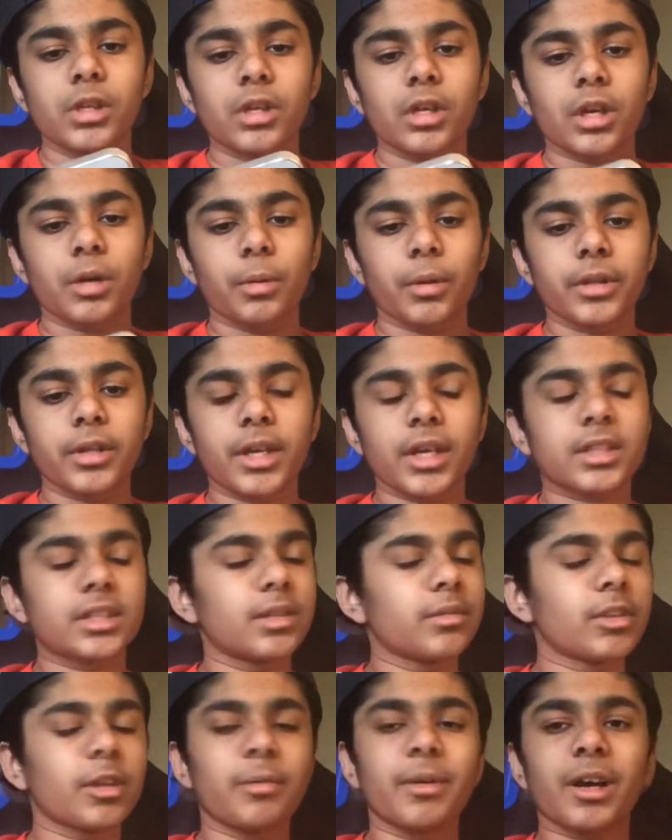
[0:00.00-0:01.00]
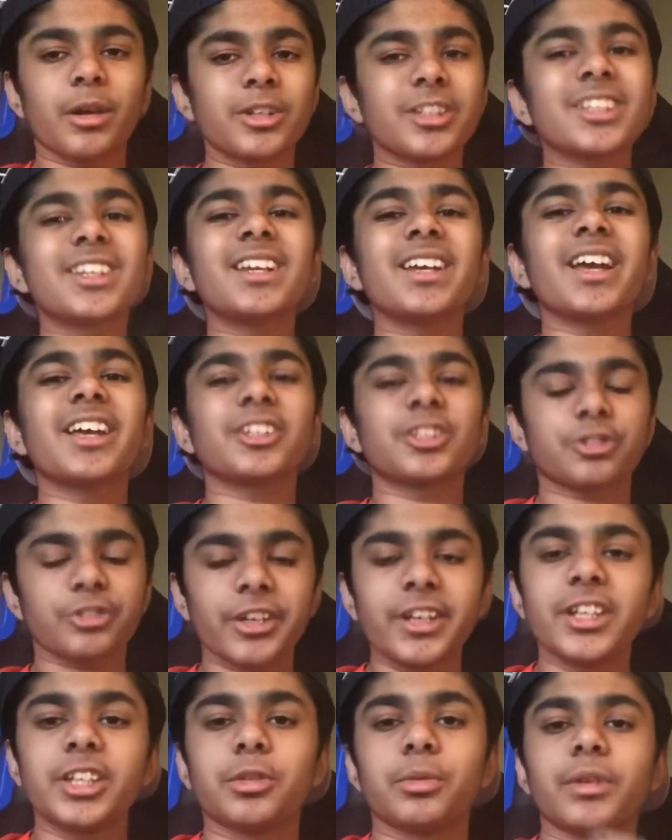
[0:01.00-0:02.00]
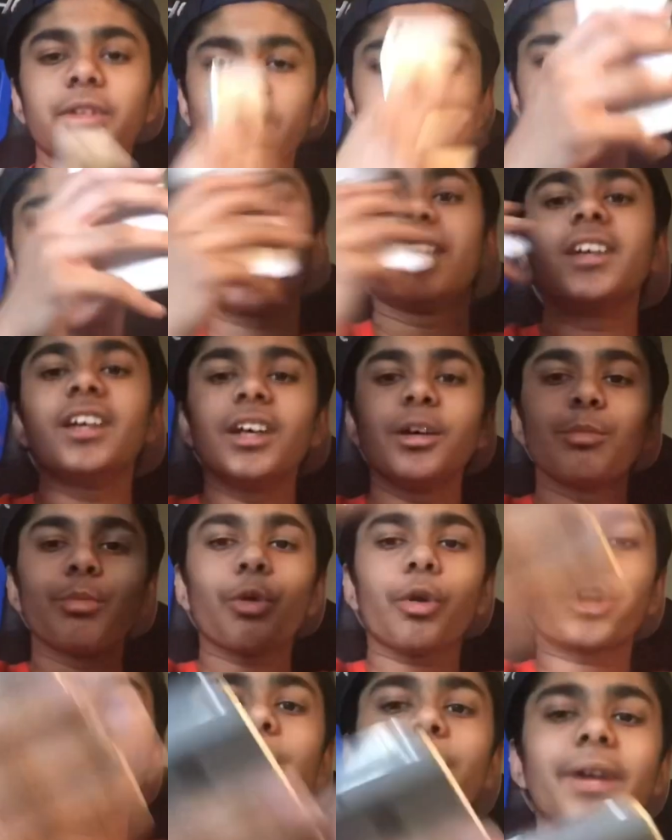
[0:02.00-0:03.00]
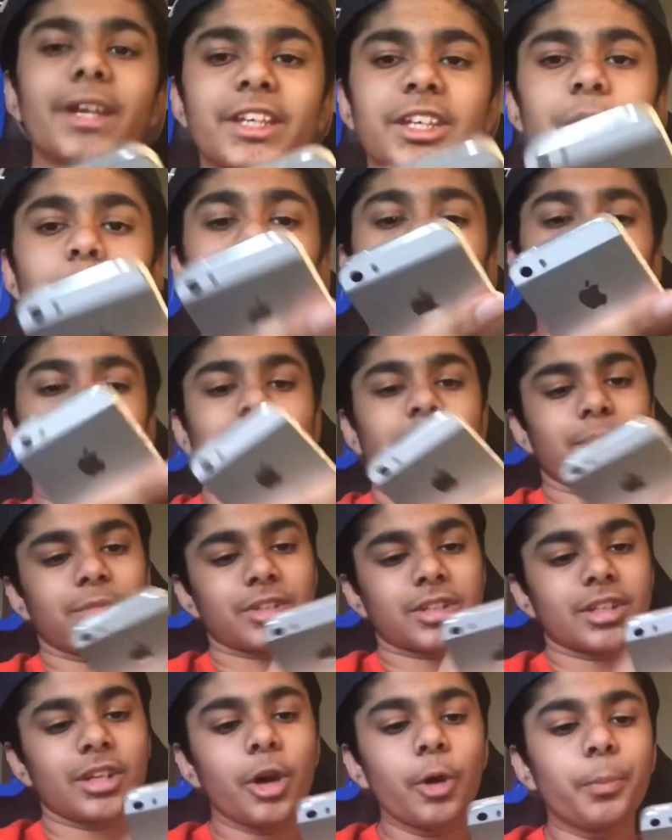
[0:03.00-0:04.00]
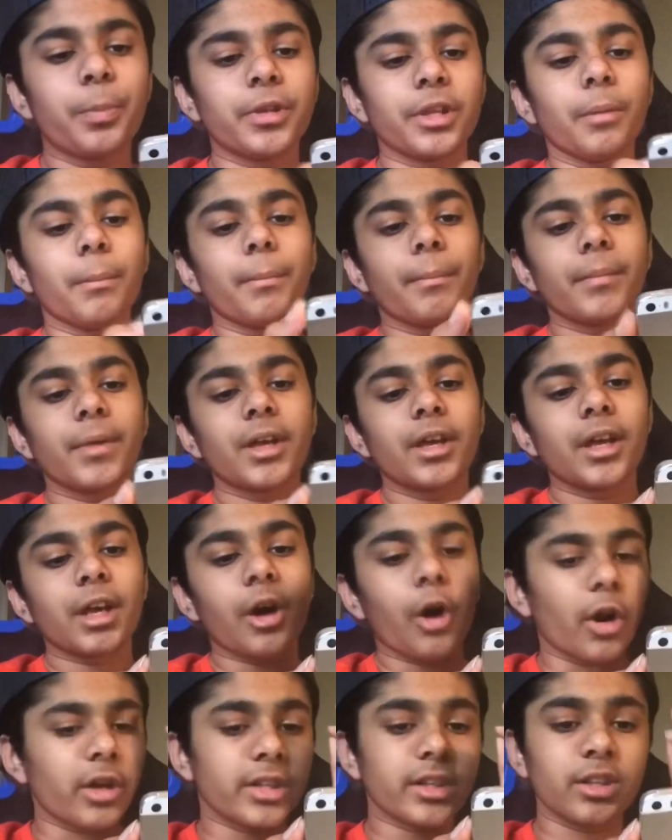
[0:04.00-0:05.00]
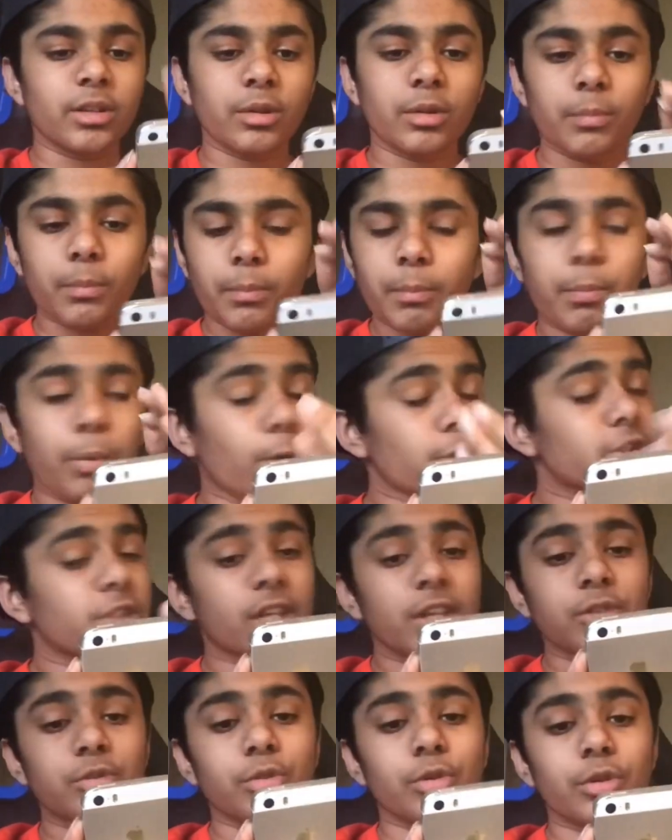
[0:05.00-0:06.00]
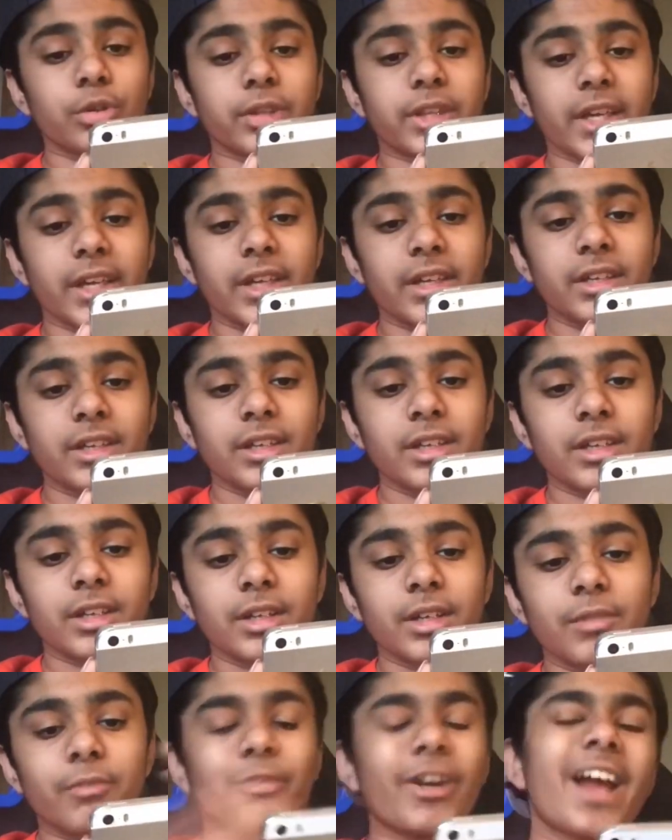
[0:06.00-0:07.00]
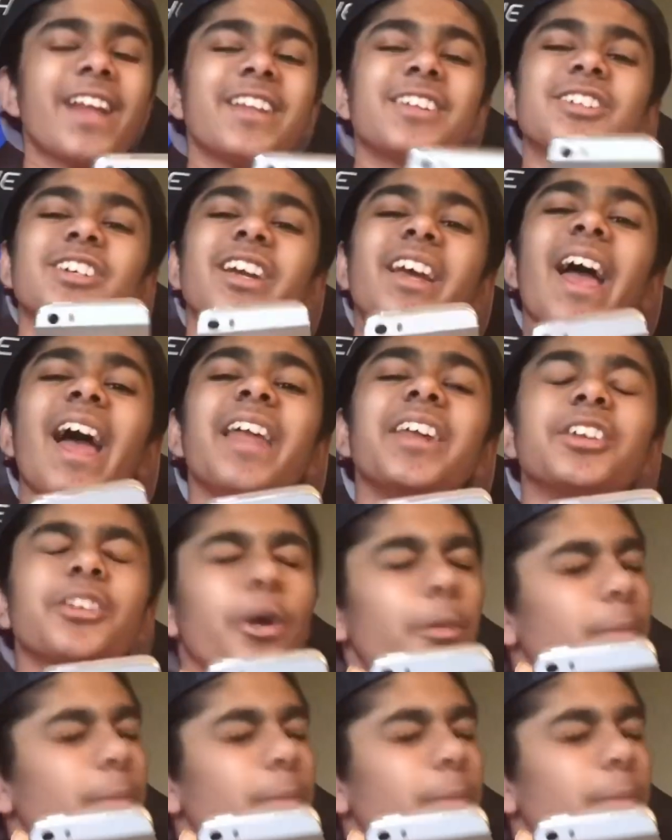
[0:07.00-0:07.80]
on, next team of the pack. We're just going to get straight into it. Like, I'm not going to make you wait. I'm just going to open them. Come on, Portuguese or thingy. French again, don't be